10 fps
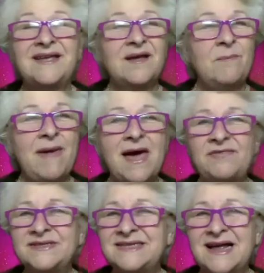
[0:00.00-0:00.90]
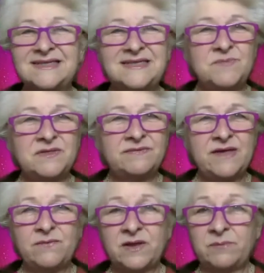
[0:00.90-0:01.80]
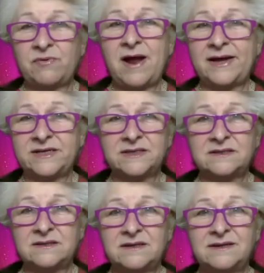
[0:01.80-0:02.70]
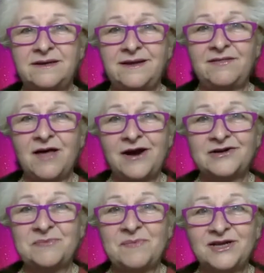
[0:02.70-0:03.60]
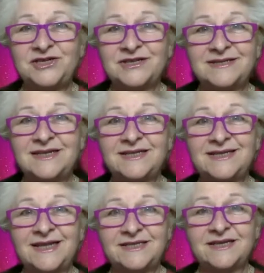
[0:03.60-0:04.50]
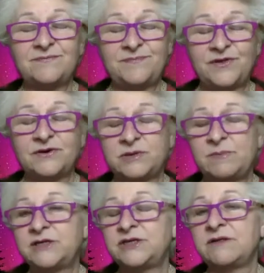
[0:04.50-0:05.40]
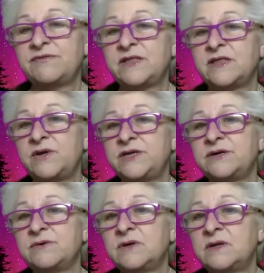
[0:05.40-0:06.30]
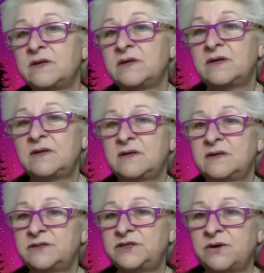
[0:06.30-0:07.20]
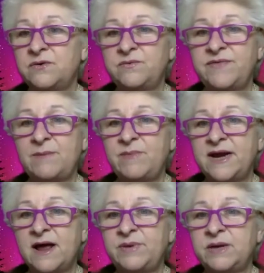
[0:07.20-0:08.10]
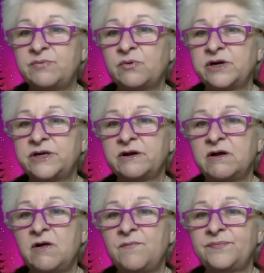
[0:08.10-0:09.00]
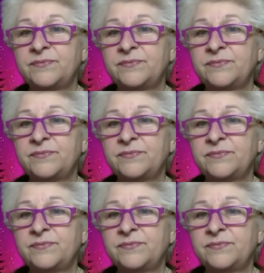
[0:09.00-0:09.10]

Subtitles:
math is not something that they really practice in the higher dimensions. It's a third dimensional thing that we do. So that may not be important at all.